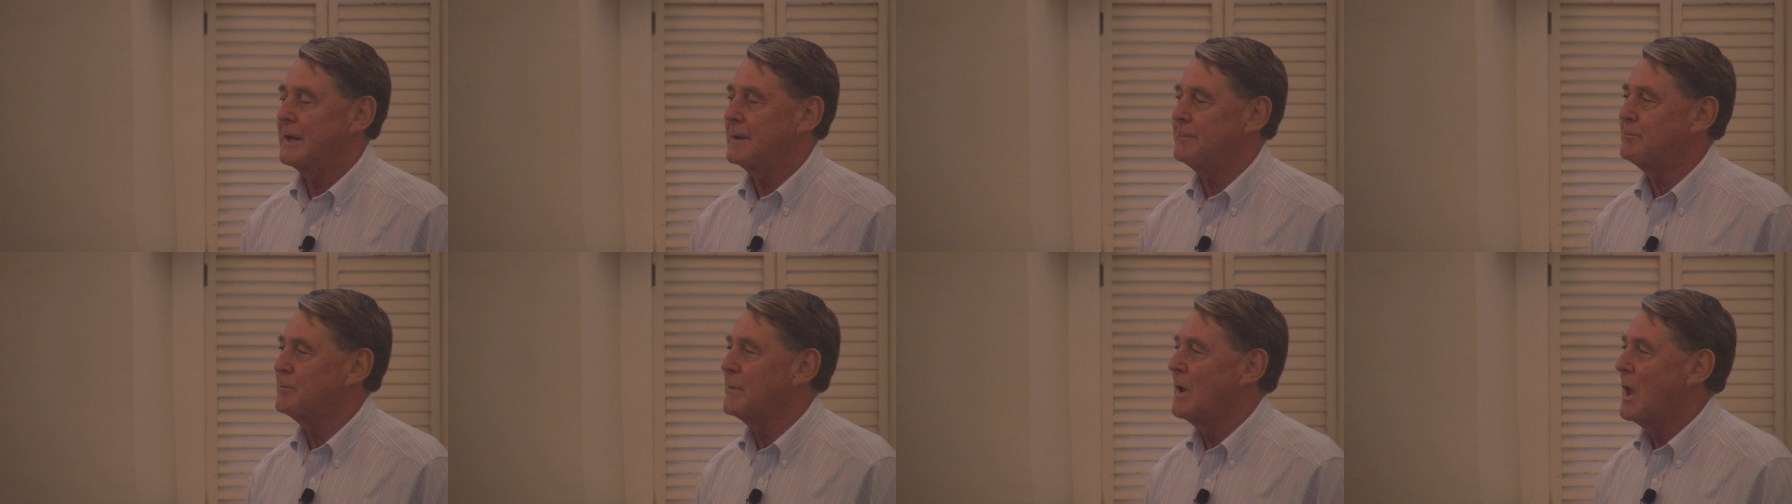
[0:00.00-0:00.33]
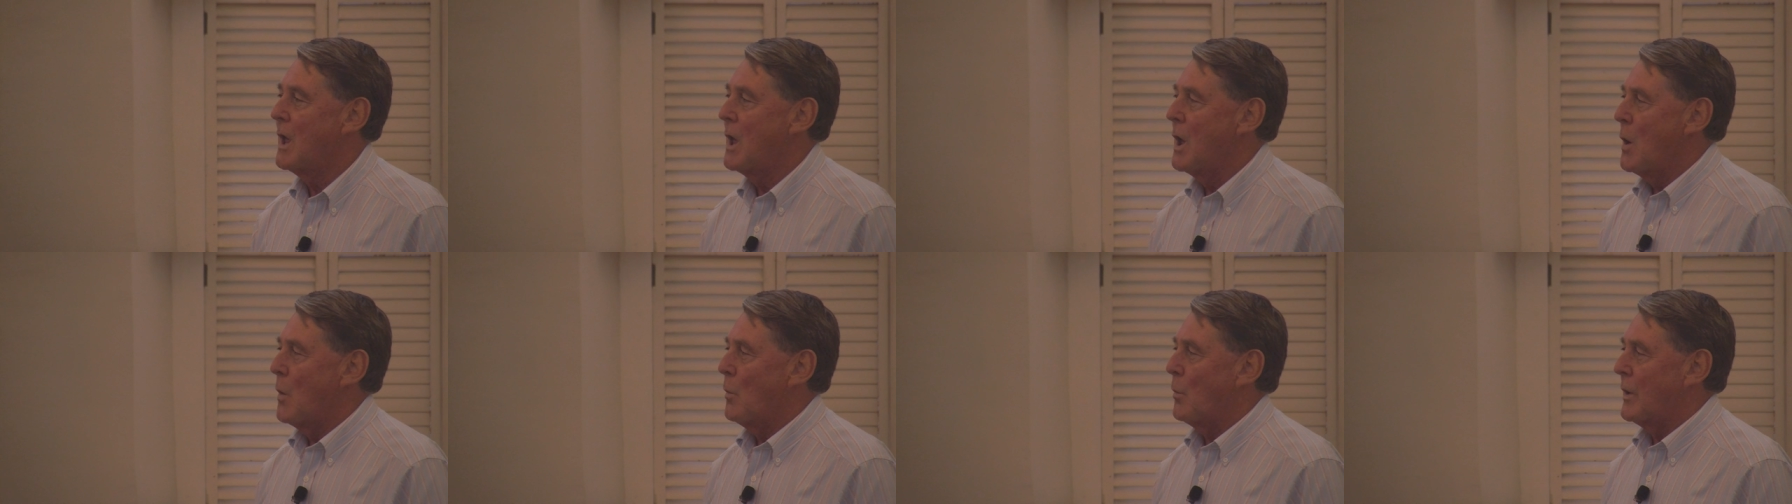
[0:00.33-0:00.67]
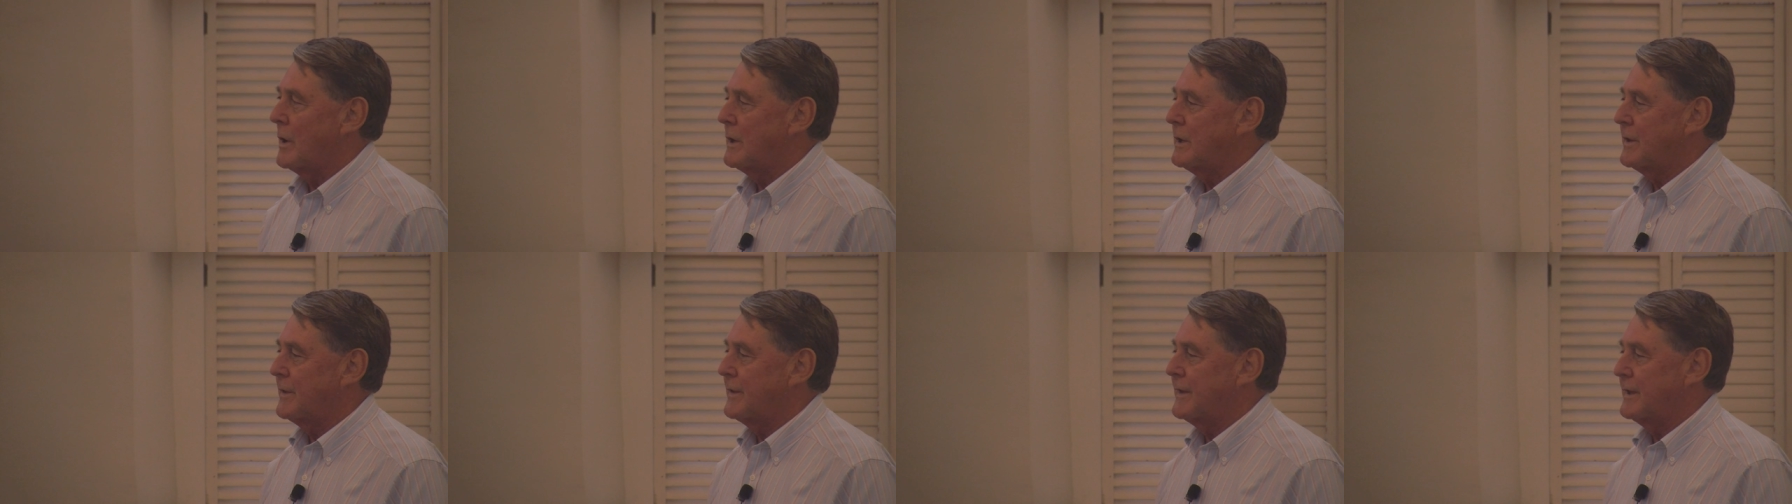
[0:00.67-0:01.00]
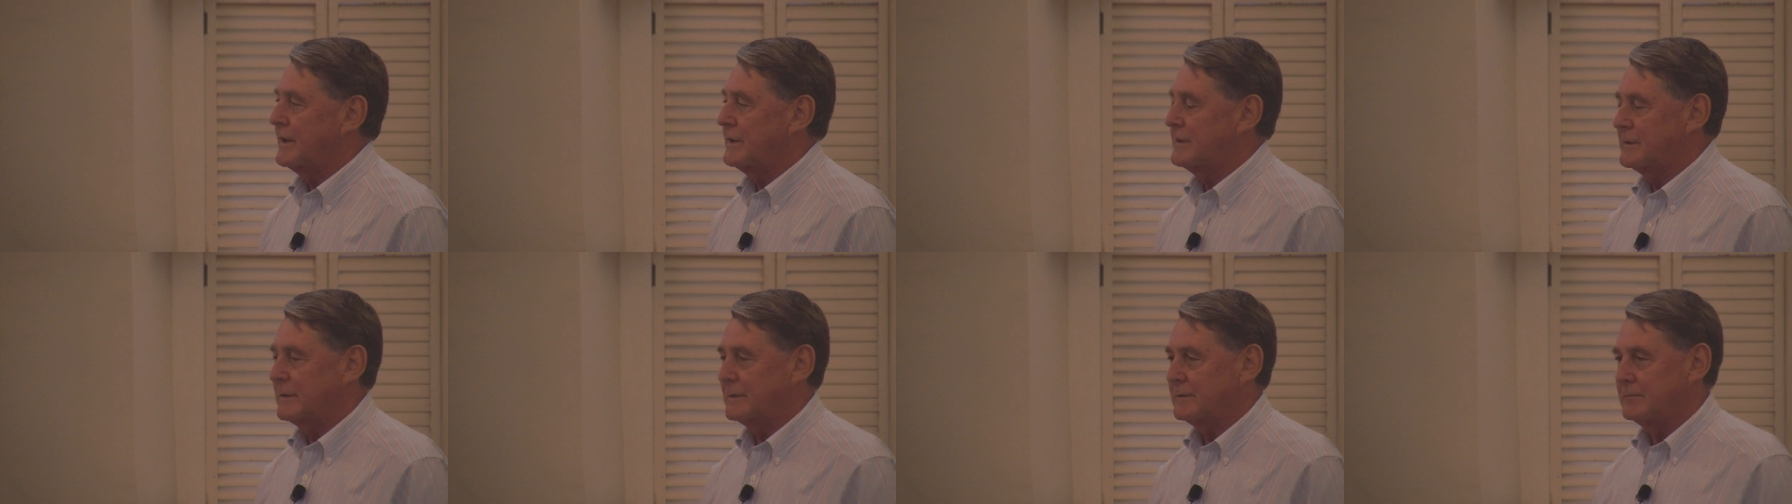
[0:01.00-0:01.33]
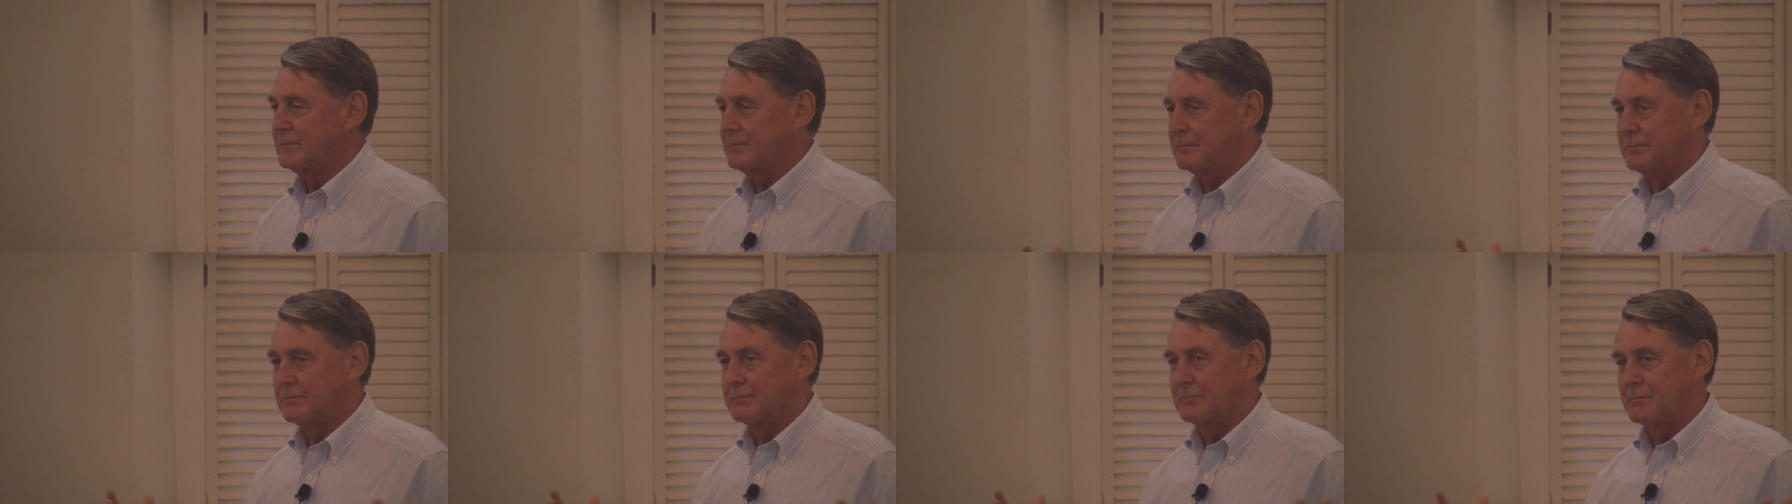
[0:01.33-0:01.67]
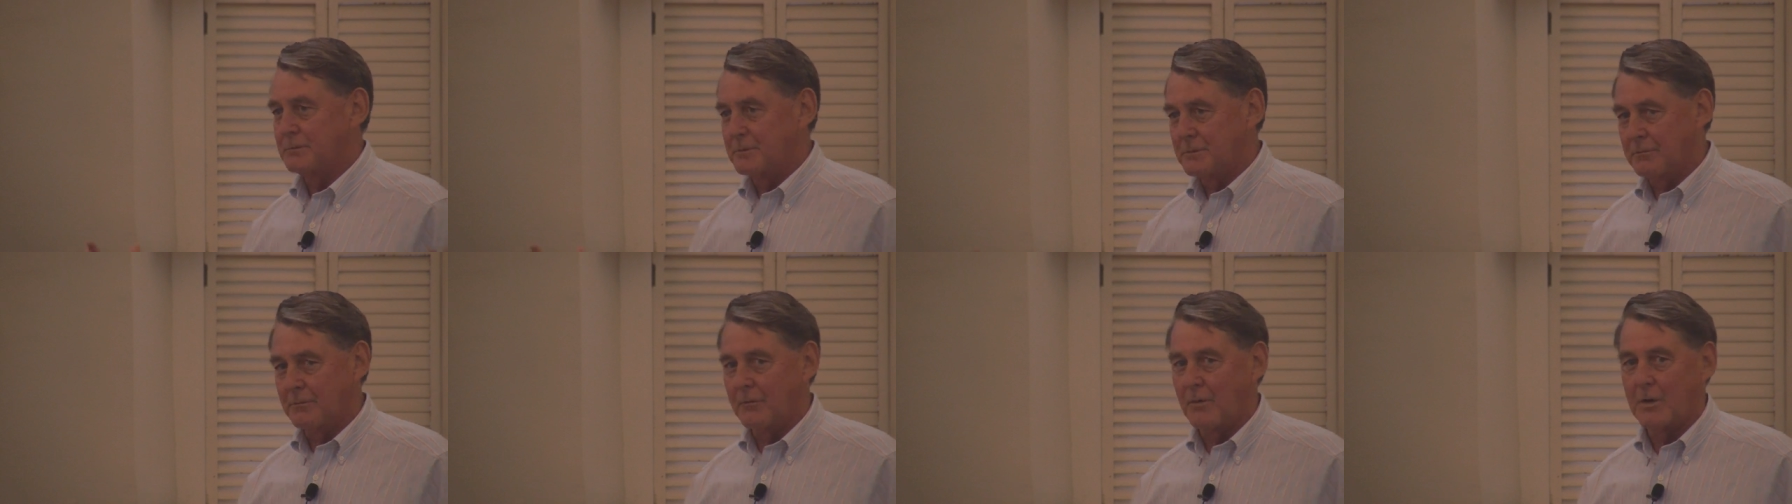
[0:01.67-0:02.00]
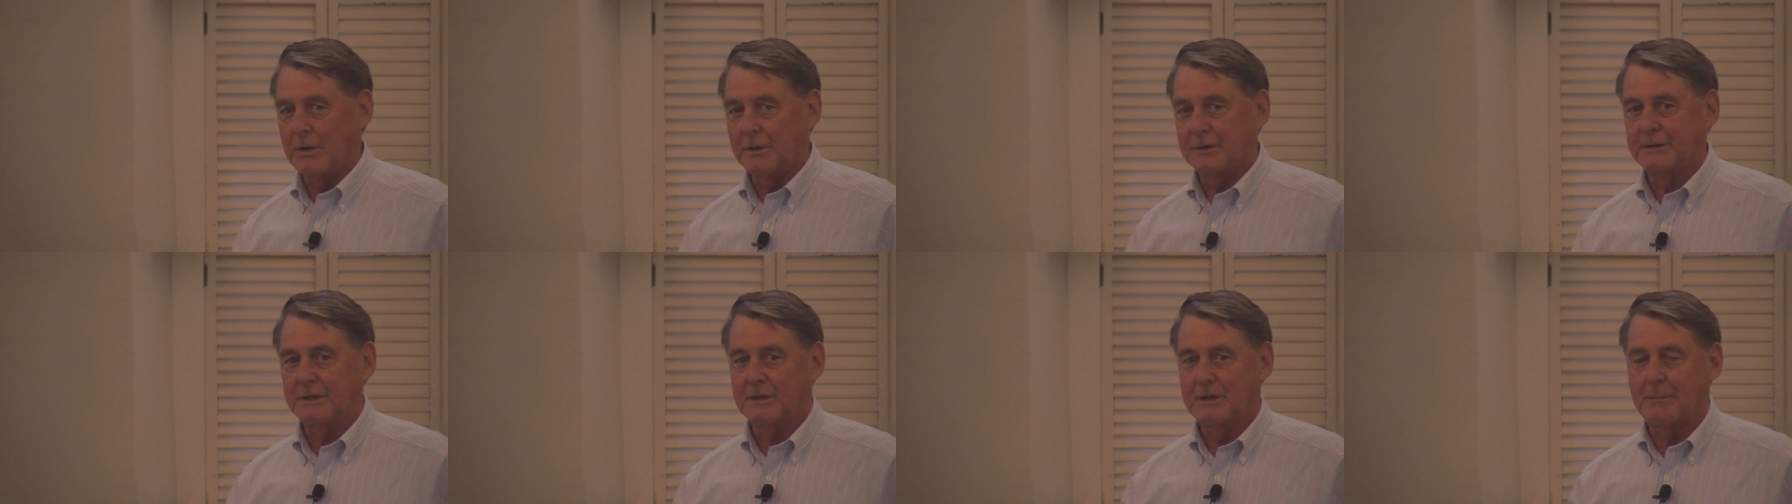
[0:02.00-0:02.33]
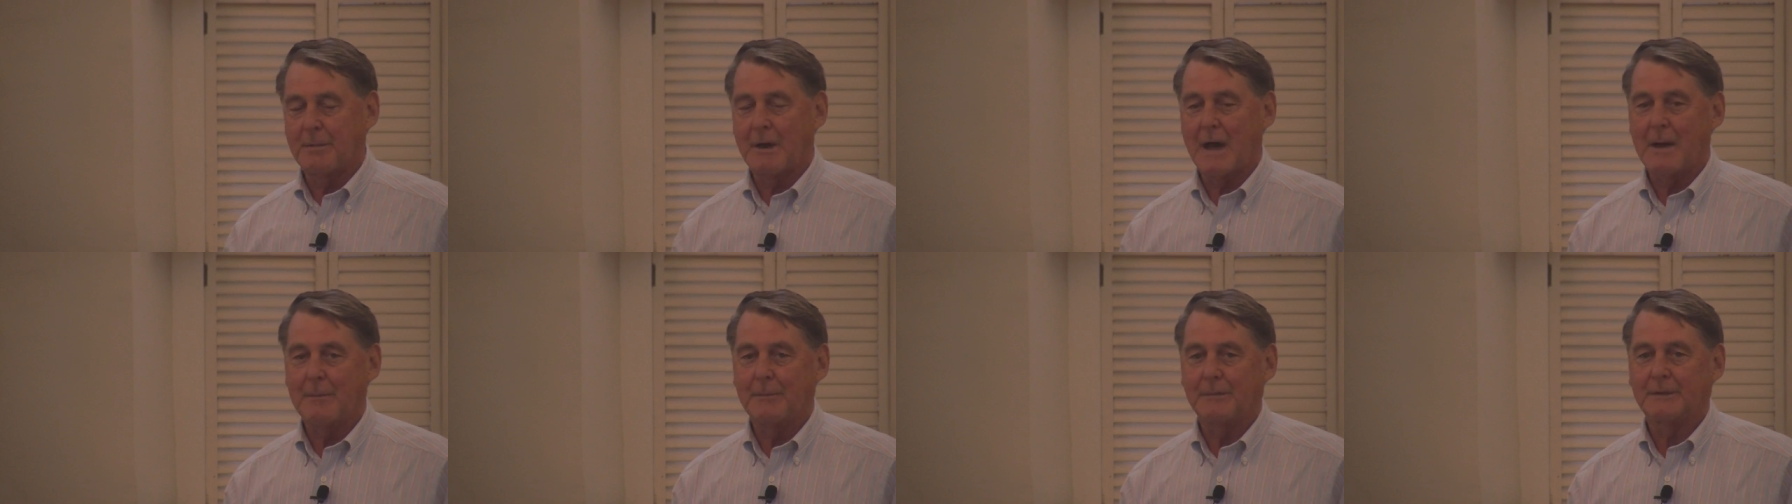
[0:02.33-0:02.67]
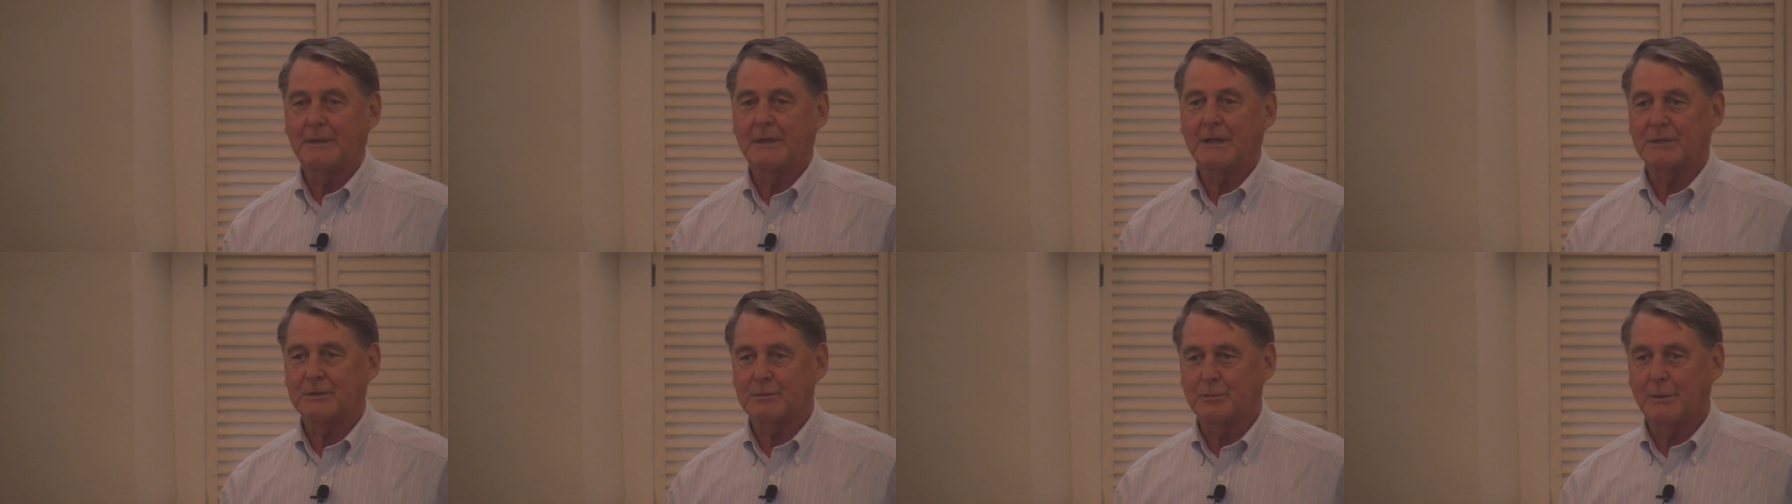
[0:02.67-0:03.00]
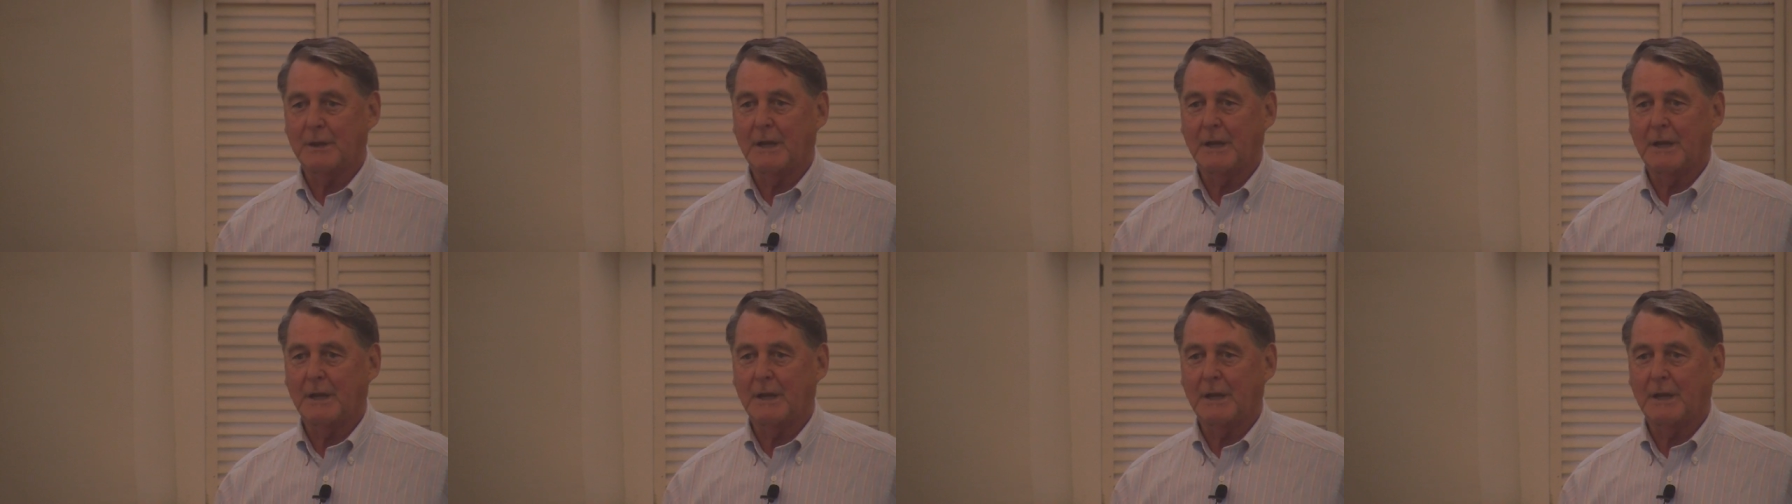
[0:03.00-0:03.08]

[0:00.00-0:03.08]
And one of the things that the volunteer department does,